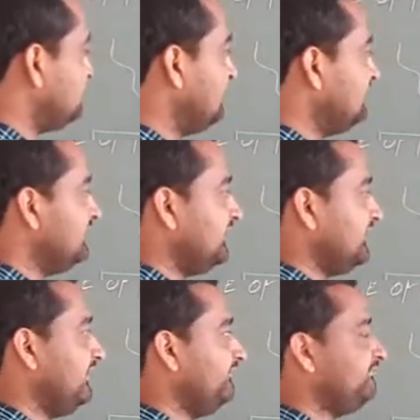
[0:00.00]
Then
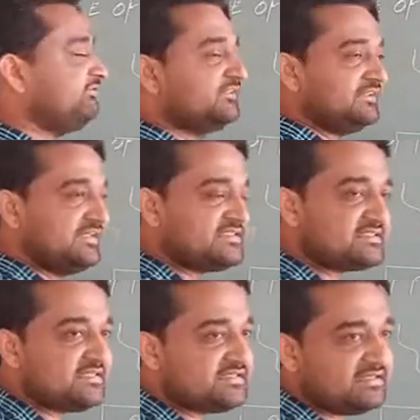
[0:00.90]
if the
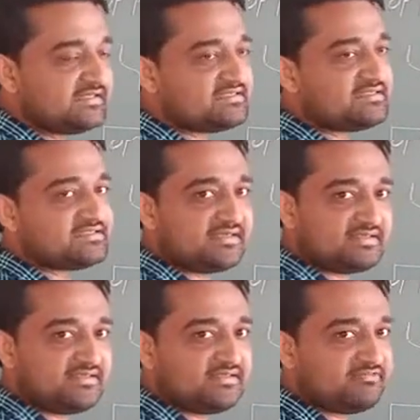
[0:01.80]
incident energy is
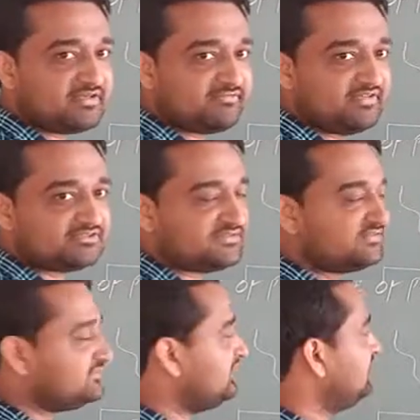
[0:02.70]
greater than the work
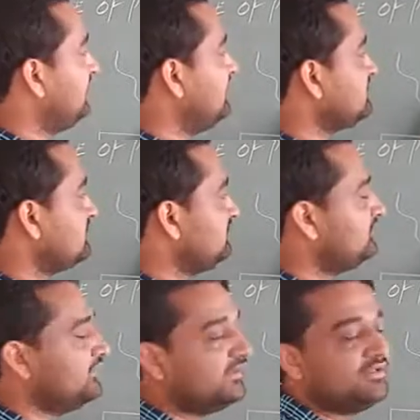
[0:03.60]
function, then the
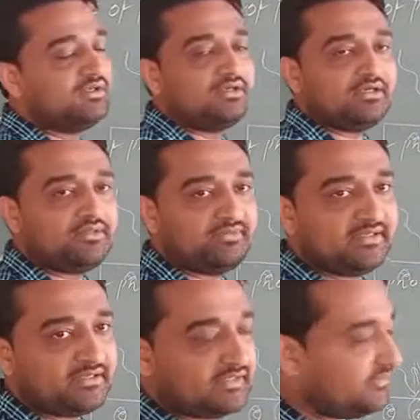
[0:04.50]
electron will
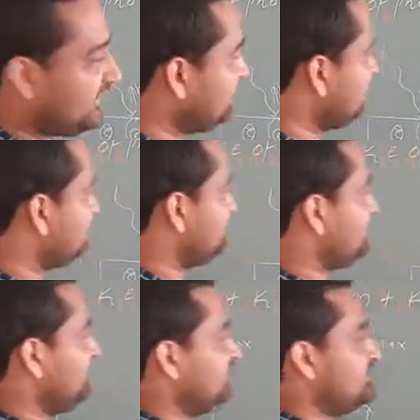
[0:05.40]
be liberated from
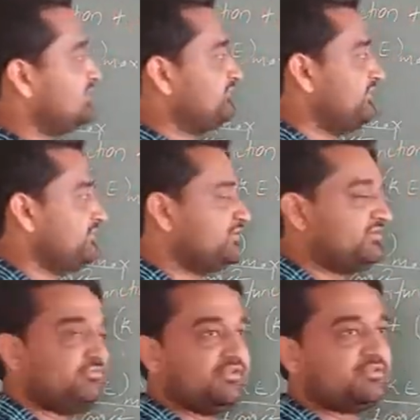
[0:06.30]
the metal surface
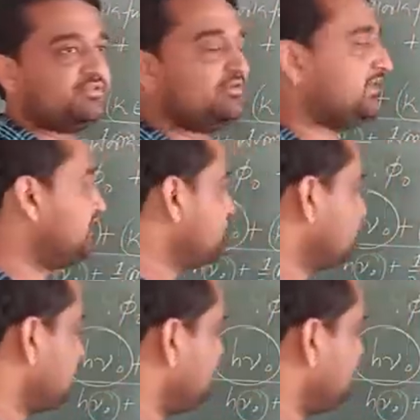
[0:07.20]
with kinetic